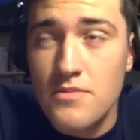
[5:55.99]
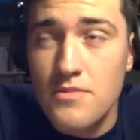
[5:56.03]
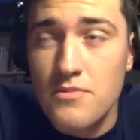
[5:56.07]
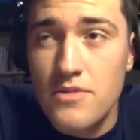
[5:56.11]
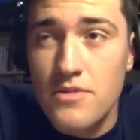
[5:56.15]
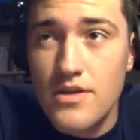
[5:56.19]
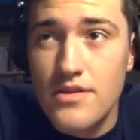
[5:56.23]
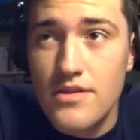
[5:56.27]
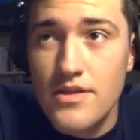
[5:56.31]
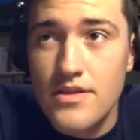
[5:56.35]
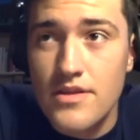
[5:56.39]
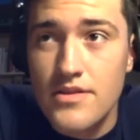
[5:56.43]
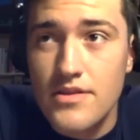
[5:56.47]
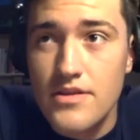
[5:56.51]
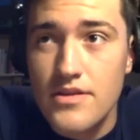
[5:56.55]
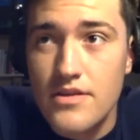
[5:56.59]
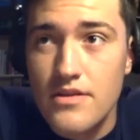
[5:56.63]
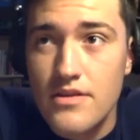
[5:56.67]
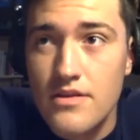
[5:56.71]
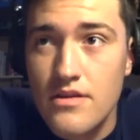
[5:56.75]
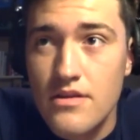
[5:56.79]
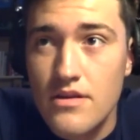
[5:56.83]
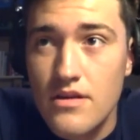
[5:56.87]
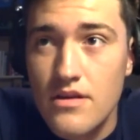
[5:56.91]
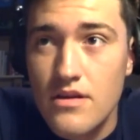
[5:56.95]
way they did
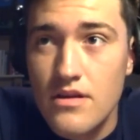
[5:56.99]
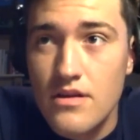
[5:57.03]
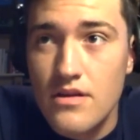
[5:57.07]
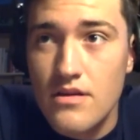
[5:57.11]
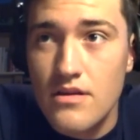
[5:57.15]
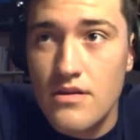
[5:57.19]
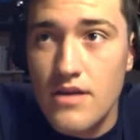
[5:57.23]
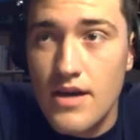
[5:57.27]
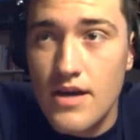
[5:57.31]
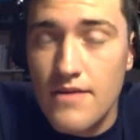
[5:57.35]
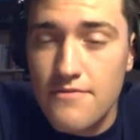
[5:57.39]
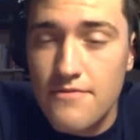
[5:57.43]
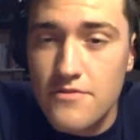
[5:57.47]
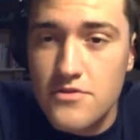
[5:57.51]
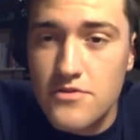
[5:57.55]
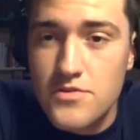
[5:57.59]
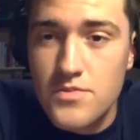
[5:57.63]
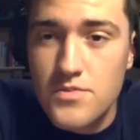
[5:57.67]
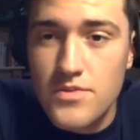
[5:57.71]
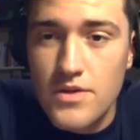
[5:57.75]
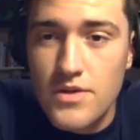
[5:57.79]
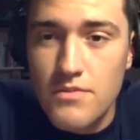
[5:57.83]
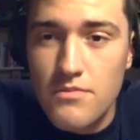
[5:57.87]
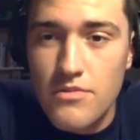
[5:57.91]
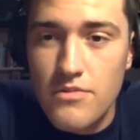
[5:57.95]
after
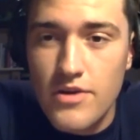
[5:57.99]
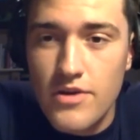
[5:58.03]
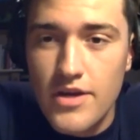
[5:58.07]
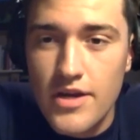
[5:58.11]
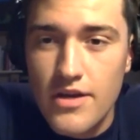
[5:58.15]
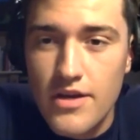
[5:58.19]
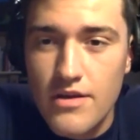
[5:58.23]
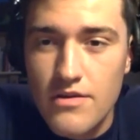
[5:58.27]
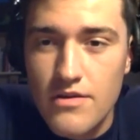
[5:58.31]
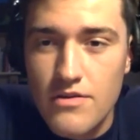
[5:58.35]
spring break?